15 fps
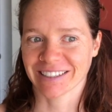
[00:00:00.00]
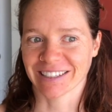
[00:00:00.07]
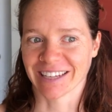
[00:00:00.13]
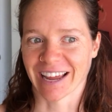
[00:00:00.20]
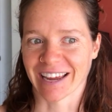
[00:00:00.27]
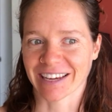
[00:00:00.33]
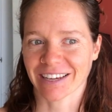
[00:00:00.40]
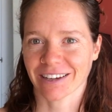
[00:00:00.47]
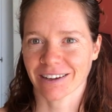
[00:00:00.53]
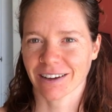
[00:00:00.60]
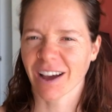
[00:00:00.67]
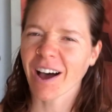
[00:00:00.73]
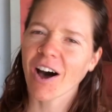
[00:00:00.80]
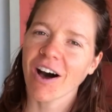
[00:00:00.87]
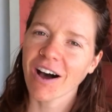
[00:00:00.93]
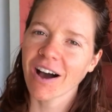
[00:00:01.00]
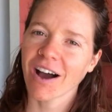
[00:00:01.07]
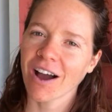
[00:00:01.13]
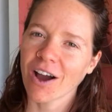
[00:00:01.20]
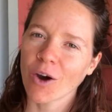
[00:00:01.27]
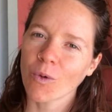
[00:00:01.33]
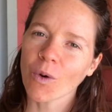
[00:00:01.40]

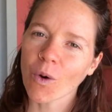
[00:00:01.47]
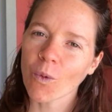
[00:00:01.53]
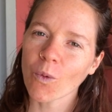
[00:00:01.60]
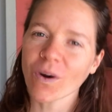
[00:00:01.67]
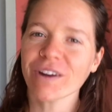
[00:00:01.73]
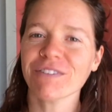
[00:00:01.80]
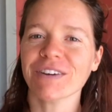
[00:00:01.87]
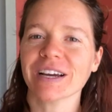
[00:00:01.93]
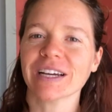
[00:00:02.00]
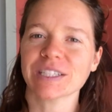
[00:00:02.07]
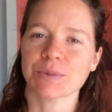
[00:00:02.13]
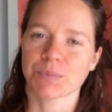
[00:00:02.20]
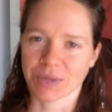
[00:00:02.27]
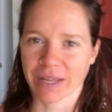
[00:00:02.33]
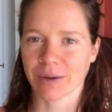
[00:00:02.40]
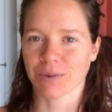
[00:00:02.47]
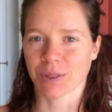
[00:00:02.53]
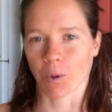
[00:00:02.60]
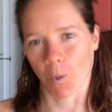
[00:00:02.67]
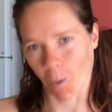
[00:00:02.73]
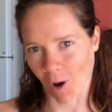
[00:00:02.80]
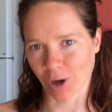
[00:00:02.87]
Well, what if I got to play with
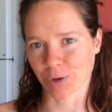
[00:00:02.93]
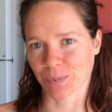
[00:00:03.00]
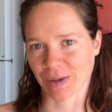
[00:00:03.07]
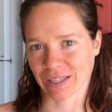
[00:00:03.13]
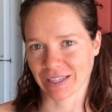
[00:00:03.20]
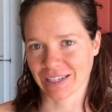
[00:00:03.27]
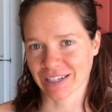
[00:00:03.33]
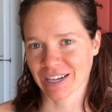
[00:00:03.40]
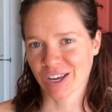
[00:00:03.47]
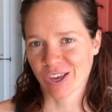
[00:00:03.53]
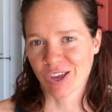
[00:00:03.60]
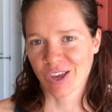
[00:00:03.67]
a watermelon?